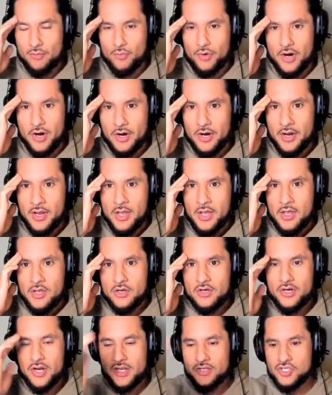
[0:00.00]
Where
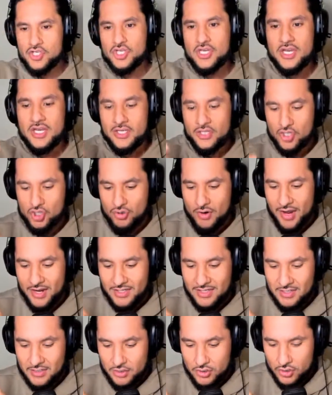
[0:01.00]
you're not just getting
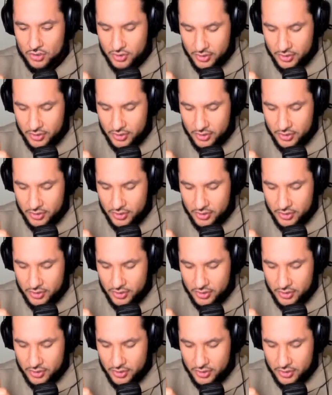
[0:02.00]
distracted